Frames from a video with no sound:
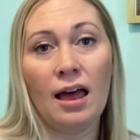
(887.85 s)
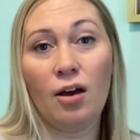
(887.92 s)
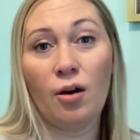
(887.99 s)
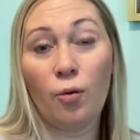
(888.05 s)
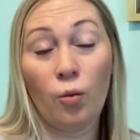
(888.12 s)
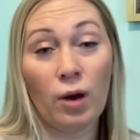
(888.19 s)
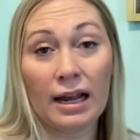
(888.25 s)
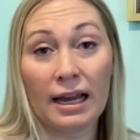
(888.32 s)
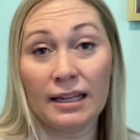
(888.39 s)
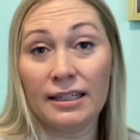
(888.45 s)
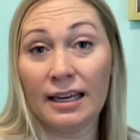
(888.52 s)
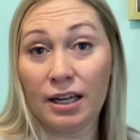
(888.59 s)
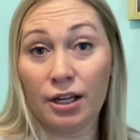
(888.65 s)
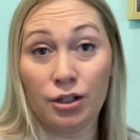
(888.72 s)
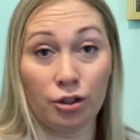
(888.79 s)
when I
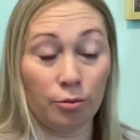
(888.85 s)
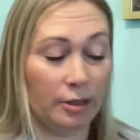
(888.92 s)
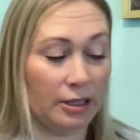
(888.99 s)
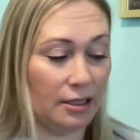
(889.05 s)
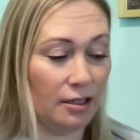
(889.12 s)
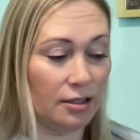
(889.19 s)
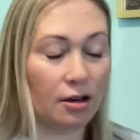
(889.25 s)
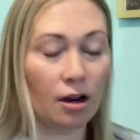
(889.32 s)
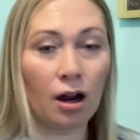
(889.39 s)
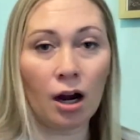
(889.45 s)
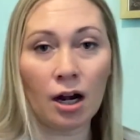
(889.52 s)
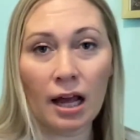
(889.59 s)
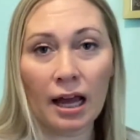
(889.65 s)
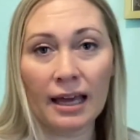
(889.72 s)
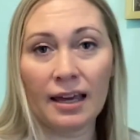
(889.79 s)
get a new business
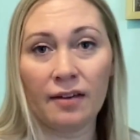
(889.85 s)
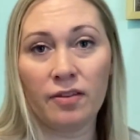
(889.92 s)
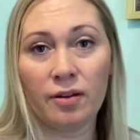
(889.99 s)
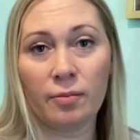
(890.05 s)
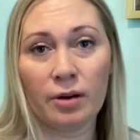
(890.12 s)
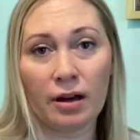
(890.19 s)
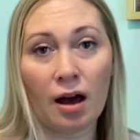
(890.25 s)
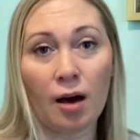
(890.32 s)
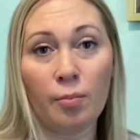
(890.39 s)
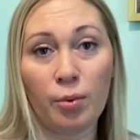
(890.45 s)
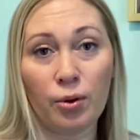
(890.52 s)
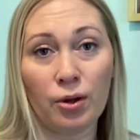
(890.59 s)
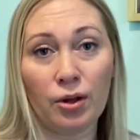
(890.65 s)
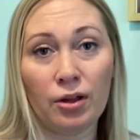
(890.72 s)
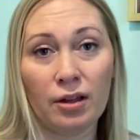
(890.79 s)
card, I give them a
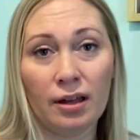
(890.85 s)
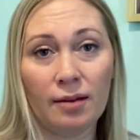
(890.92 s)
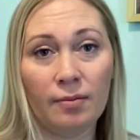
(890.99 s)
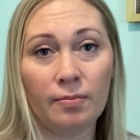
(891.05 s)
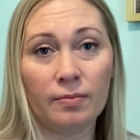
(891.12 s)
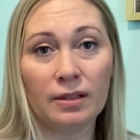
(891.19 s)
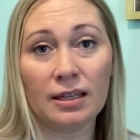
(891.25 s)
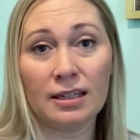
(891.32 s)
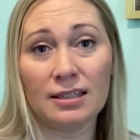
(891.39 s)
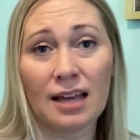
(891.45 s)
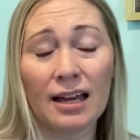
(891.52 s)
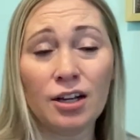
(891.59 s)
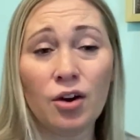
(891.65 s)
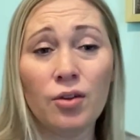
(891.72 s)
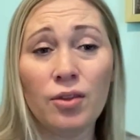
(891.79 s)
couple. And because I
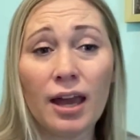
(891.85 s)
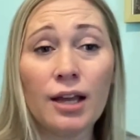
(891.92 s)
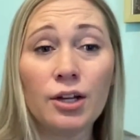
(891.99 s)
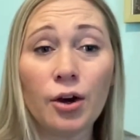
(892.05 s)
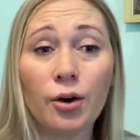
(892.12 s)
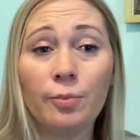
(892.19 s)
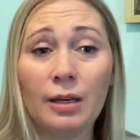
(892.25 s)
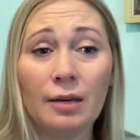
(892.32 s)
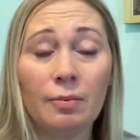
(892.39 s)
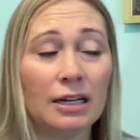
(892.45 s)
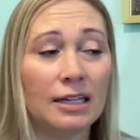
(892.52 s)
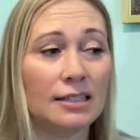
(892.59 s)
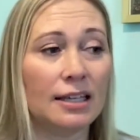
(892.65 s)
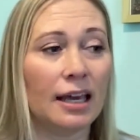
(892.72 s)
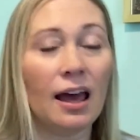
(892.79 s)
know they know me, but
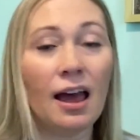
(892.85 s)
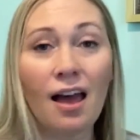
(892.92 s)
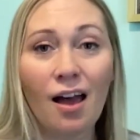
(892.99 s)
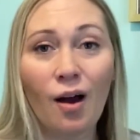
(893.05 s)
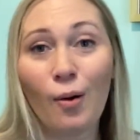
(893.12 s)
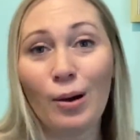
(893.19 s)
I say, oh,